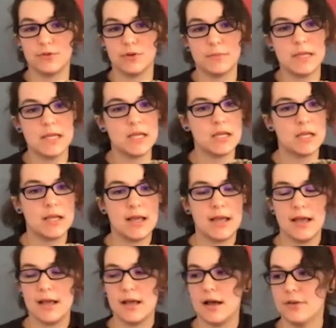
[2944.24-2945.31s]
from
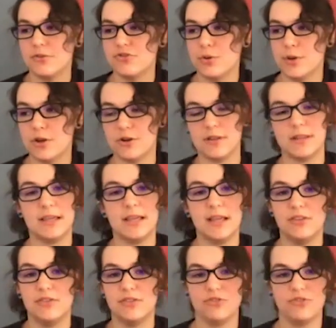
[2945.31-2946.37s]
showing her to the
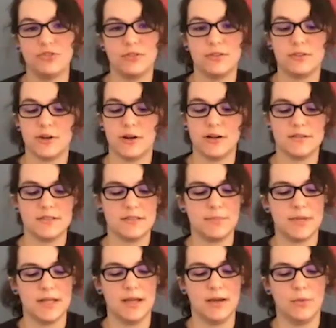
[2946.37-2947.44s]
kids, and she'll start
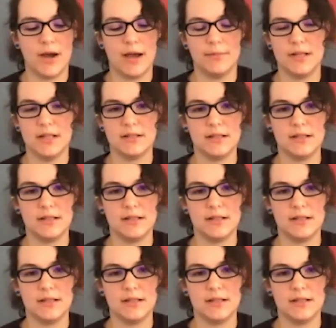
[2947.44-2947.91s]
spinning web.